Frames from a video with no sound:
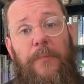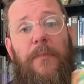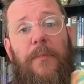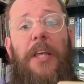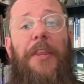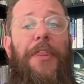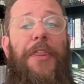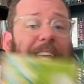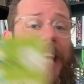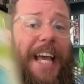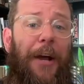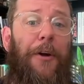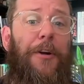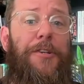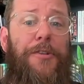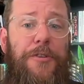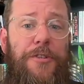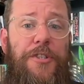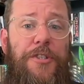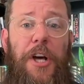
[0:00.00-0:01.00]
the
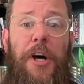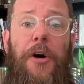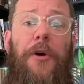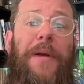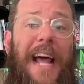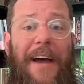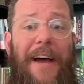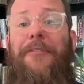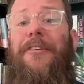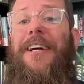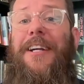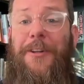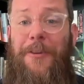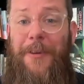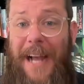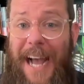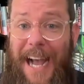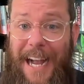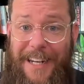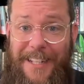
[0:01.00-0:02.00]
characters don't ever
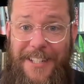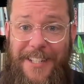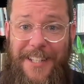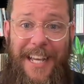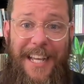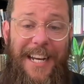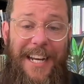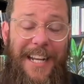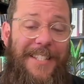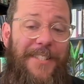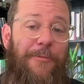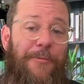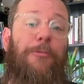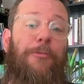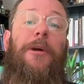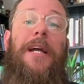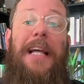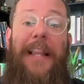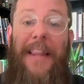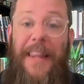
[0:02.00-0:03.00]
interact, and it's
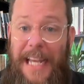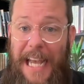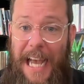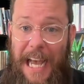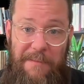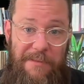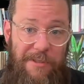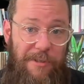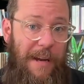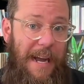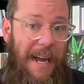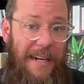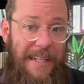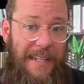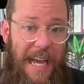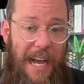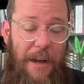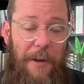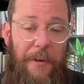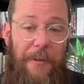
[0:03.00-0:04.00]
really abstract
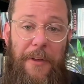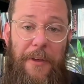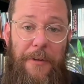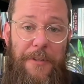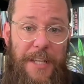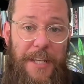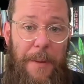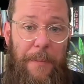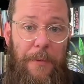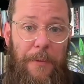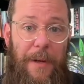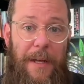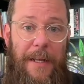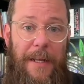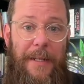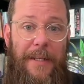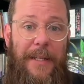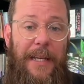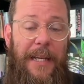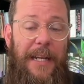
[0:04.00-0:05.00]
how they're
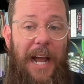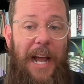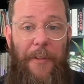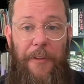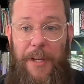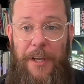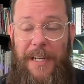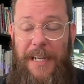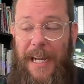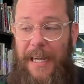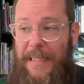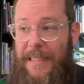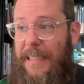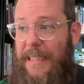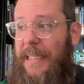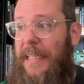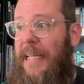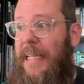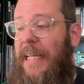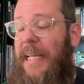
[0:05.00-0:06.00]
separated and how they're connected.
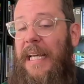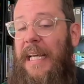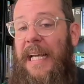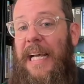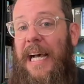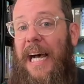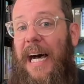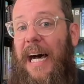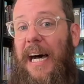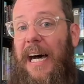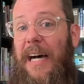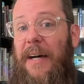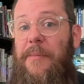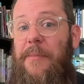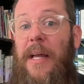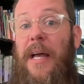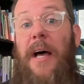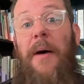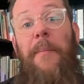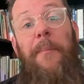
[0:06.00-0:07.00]
Um,
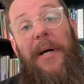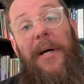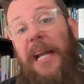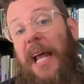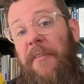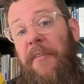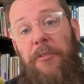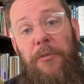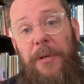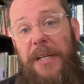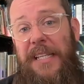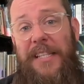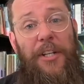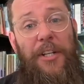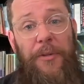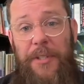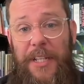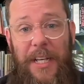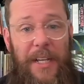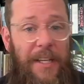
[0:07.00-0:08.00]
but
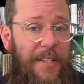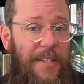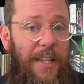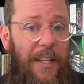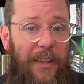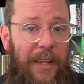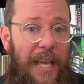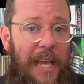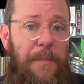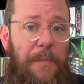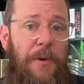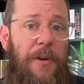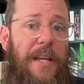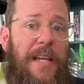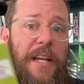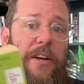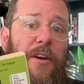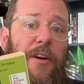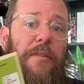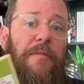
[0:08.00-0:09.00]
Evaristo does the labor
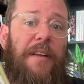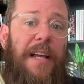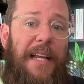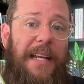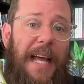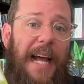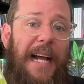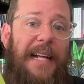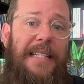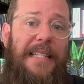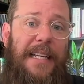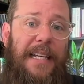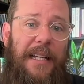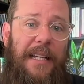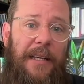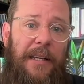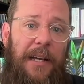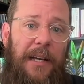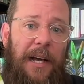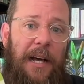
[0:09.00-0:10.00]
here of
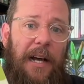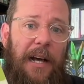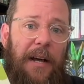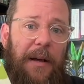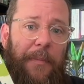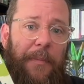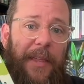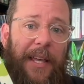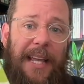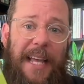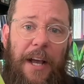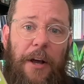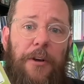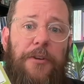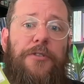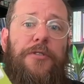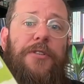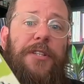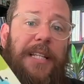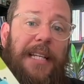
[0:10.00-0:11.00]
connecting, the
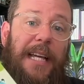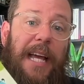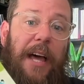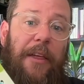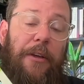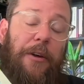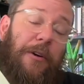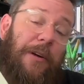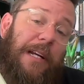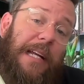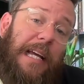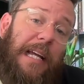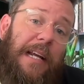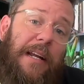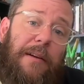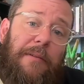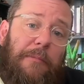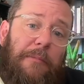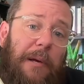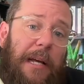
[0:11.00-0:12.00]
characters together in
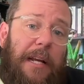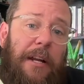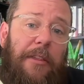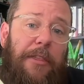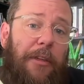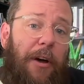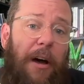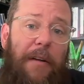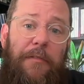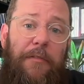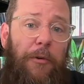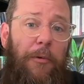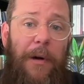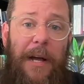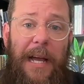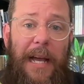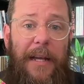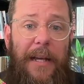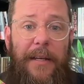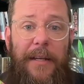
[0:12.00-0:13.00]
a thoughtful
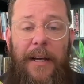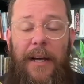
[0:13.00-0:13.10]
way,